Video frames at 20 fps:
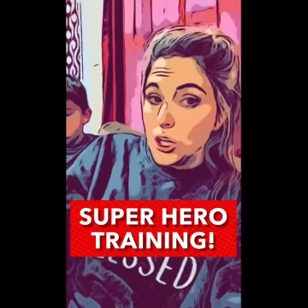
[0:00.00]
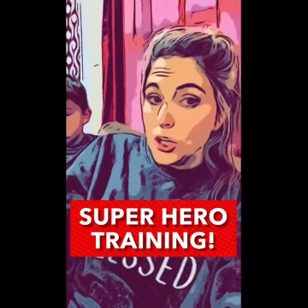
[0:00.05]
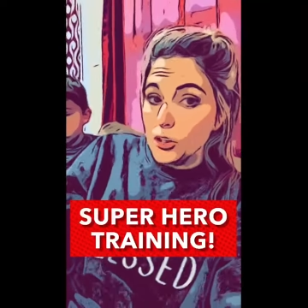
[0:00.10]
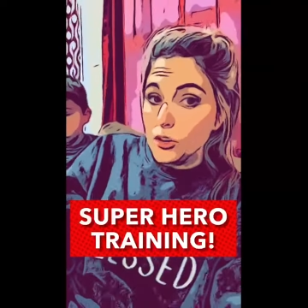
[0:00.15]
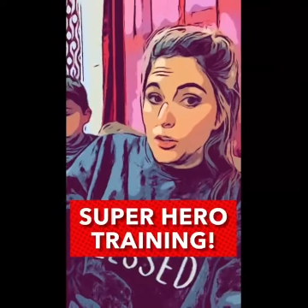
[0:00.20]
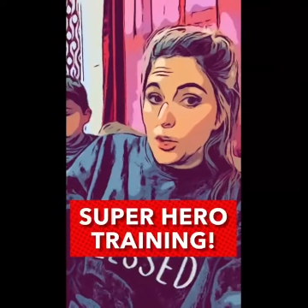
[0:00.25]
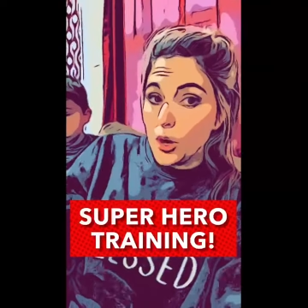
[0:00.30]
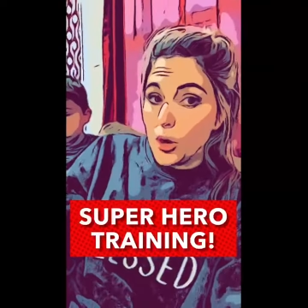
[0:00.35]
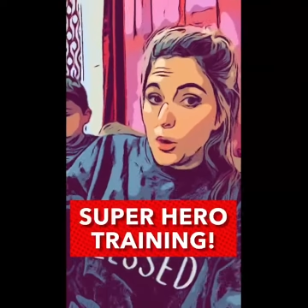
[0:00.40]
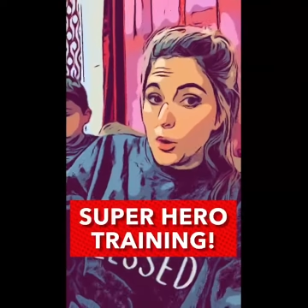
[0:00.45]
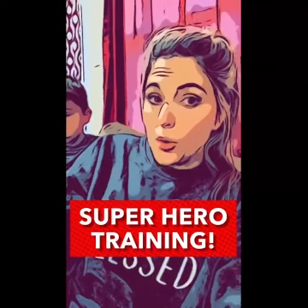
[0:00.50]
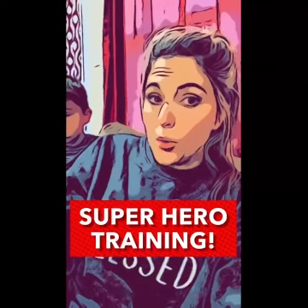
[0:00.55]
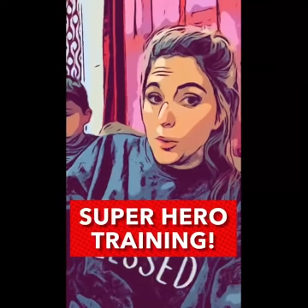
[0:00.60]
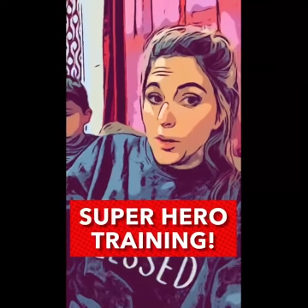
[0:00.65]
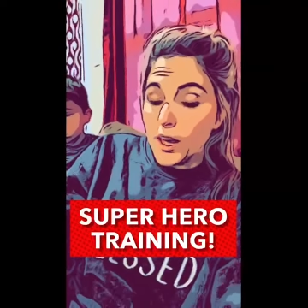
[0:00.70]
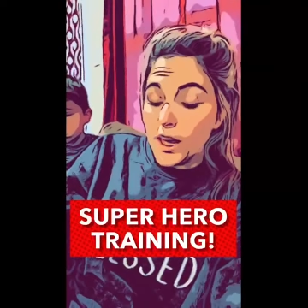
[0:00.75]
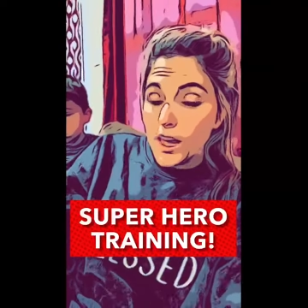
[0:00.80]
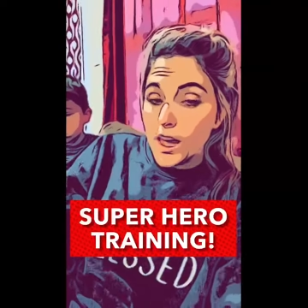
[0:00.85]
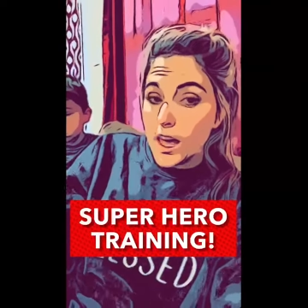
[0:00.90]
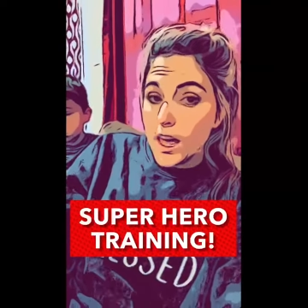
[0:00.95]
So
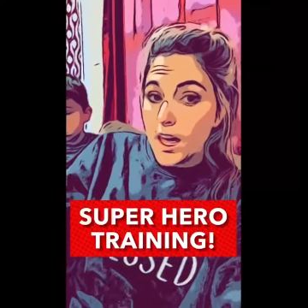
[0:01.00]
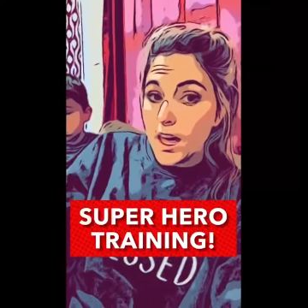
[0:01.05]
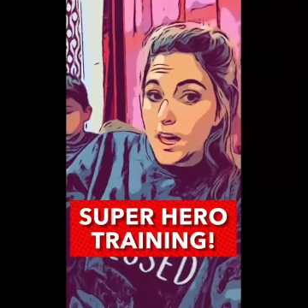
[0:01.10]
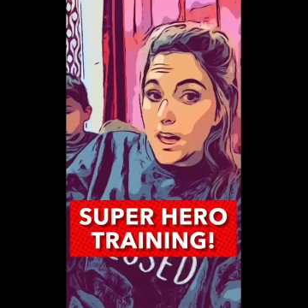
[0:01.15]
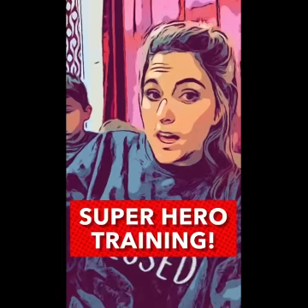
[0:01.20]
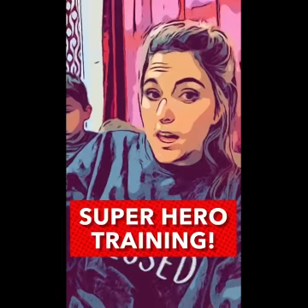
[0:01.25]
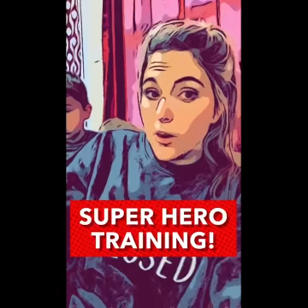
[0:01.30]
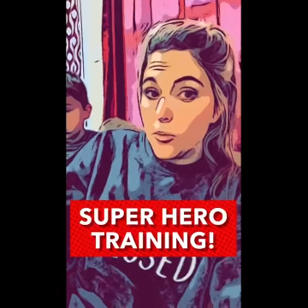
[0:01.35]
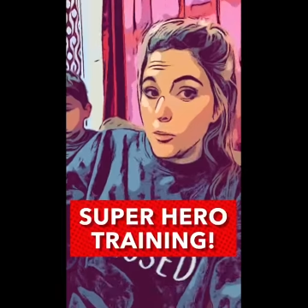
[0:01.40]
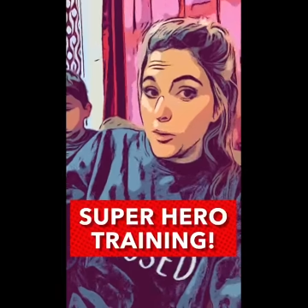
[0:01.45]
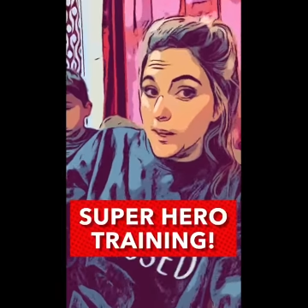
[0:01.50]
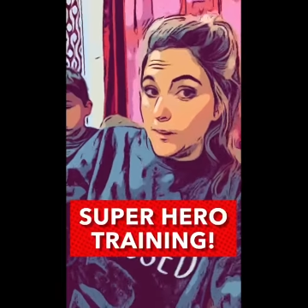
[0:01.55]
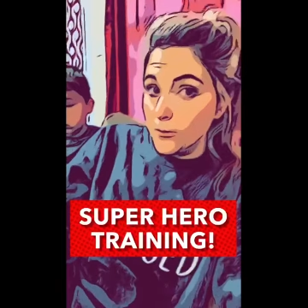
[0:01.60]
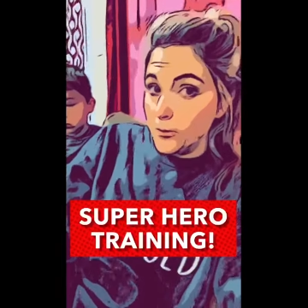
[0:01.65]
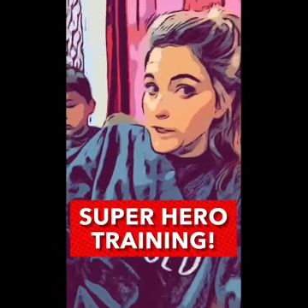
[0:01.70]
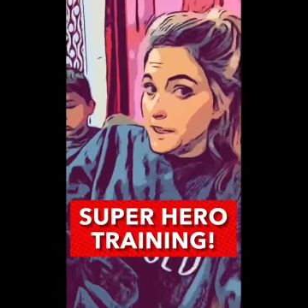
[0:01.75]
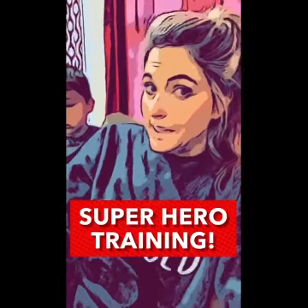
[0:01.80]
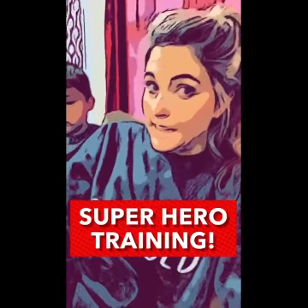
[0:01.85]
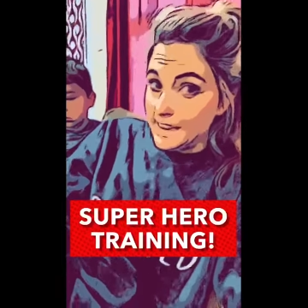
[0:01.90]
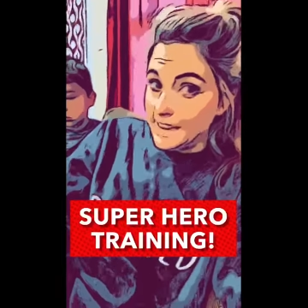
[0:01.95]
uh, we
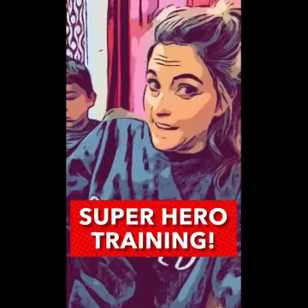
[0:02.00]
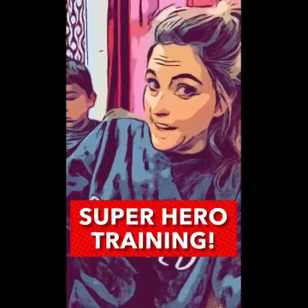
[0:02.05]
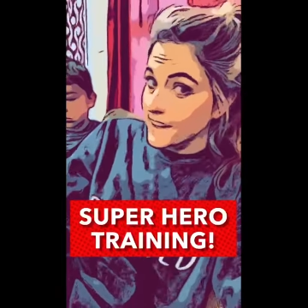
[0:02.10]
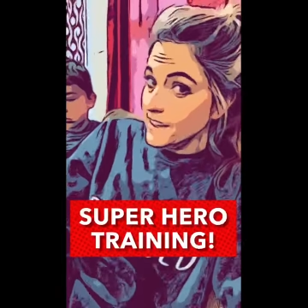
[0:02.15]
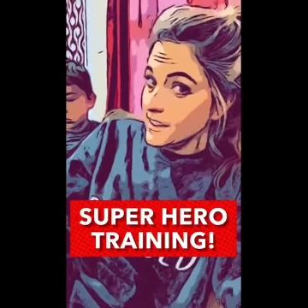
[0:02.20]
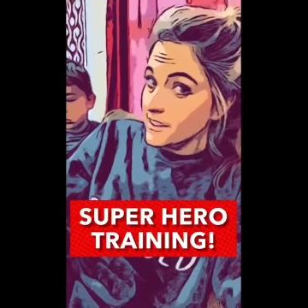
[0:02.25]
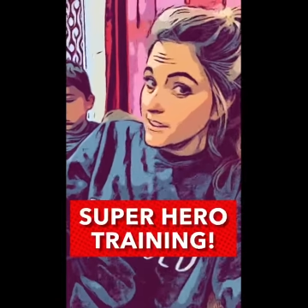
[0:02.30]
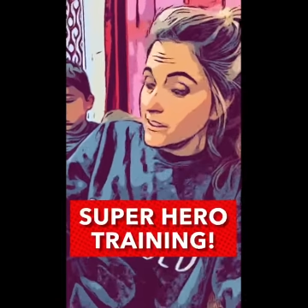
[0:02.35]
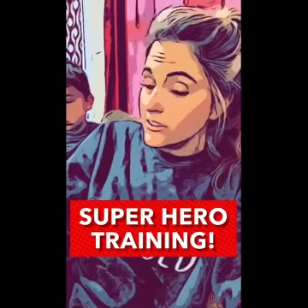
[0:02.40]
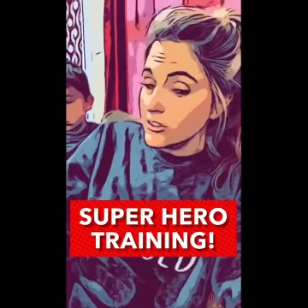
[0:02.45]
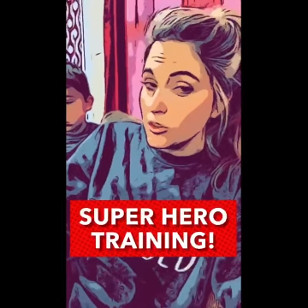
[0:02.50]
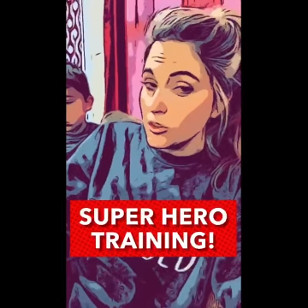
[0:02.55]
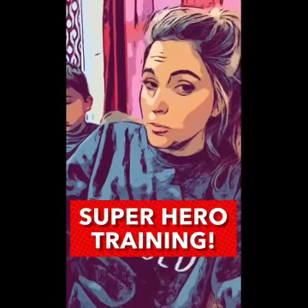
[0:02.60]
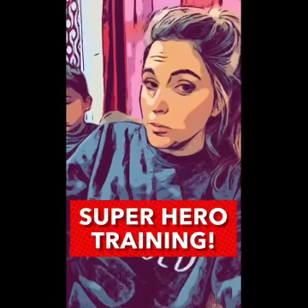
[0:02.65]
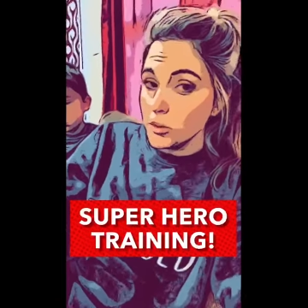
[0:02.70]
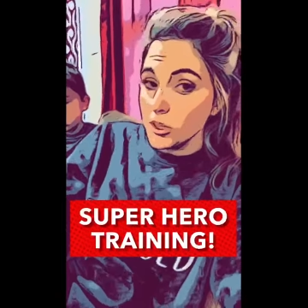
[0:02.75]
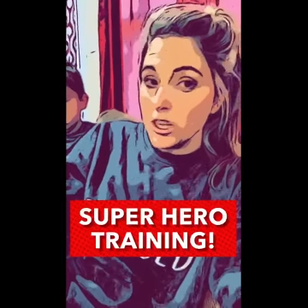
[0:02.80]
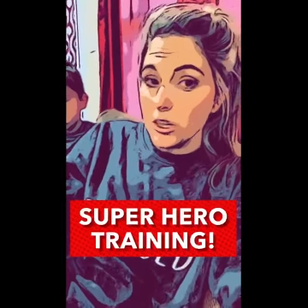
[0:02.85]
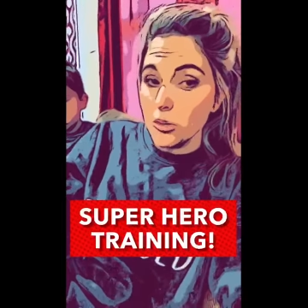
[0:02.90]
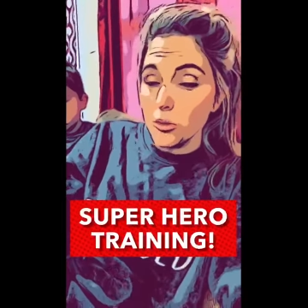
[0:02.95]
really liked the
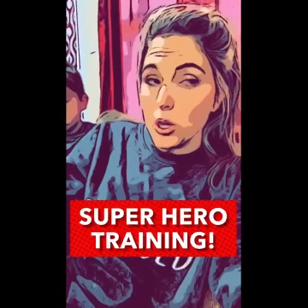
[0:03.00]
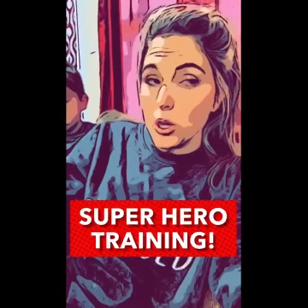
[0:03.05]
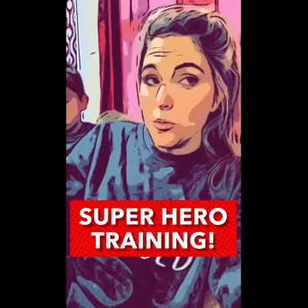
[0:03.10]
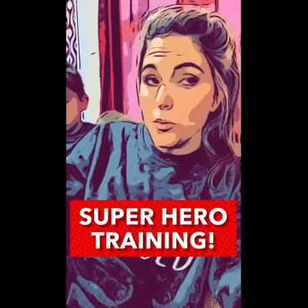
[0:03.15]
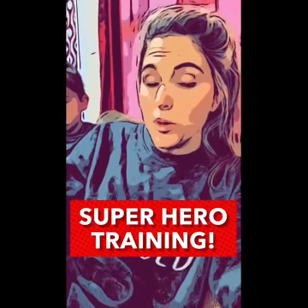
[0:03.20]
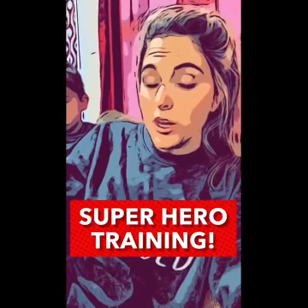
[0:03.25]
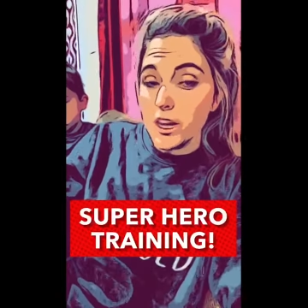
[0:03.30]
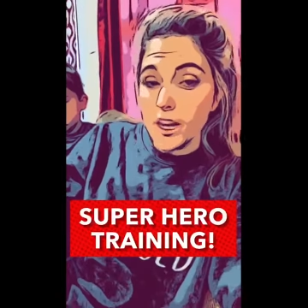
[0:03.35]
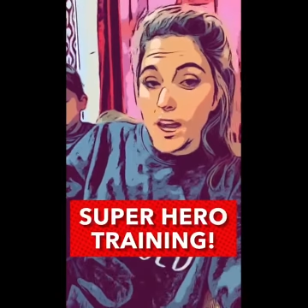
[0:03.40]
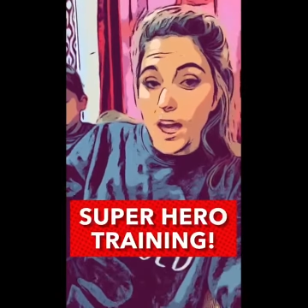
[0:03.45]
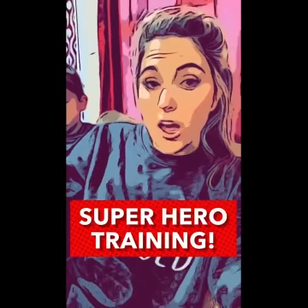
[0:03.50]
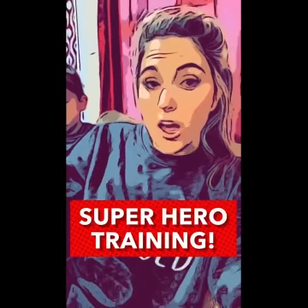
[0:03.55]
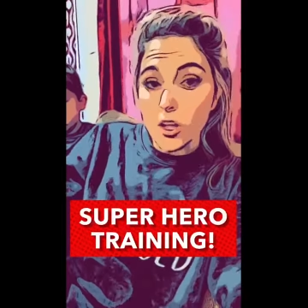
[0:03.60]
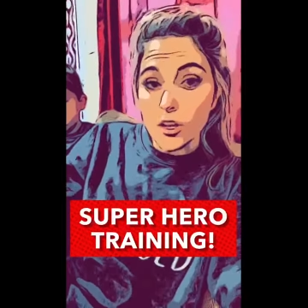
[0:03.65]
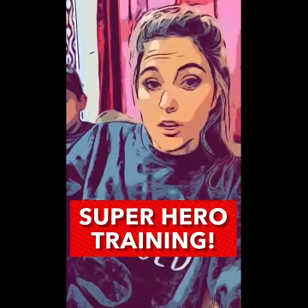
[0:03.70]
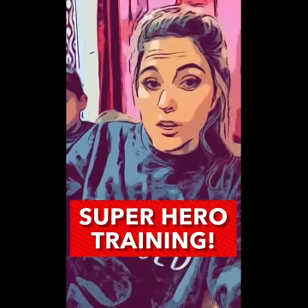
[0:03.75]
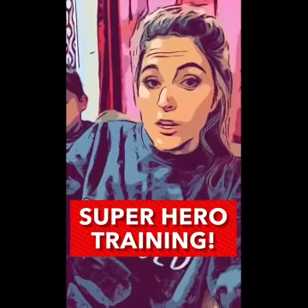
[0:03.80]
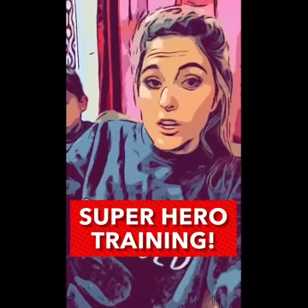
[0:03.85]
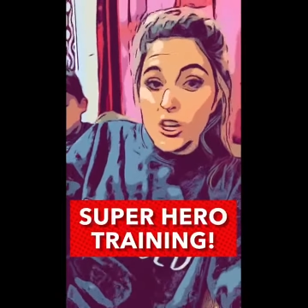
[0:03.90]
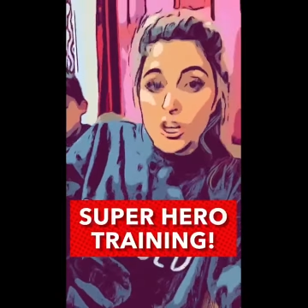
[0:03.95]
superhero workout.
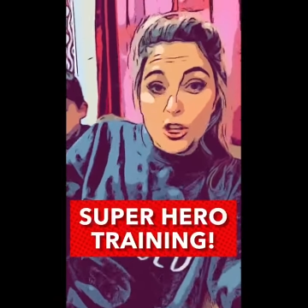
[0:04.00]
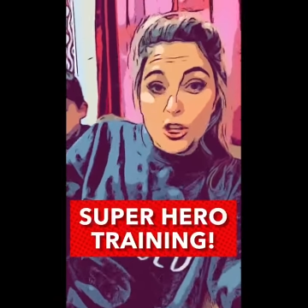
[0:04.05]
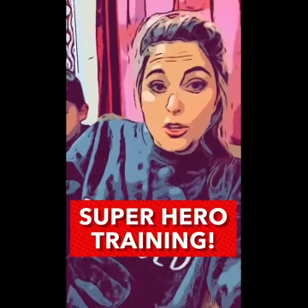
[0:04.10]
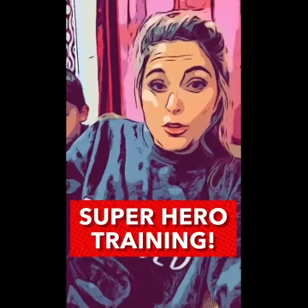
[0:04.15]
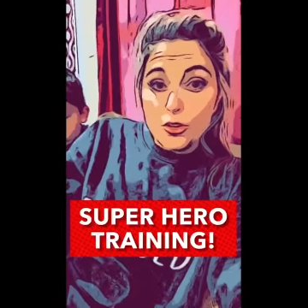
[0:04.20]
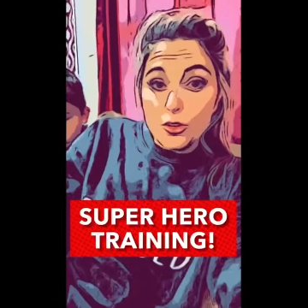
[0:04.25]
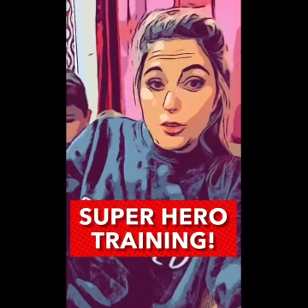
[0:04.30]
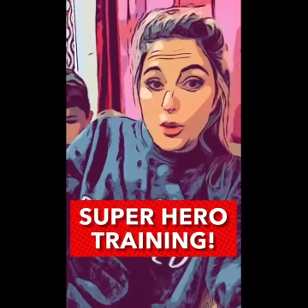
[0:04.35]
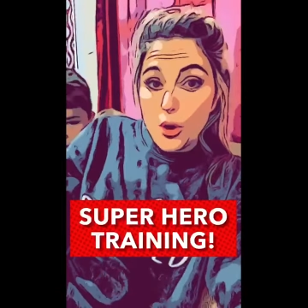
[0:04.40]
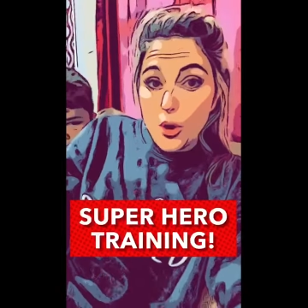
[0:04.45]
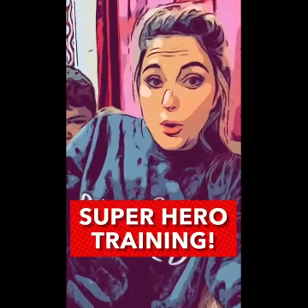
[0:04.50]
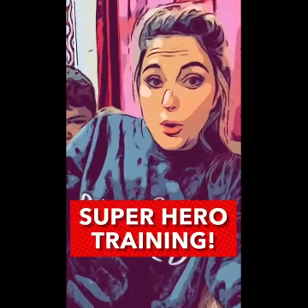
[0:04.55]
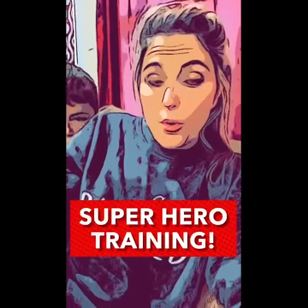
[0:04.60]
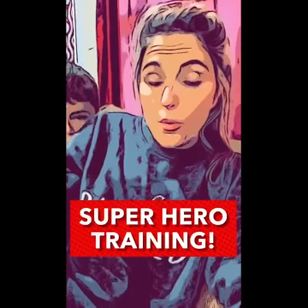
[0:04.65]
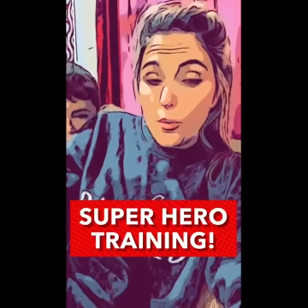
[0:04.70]
So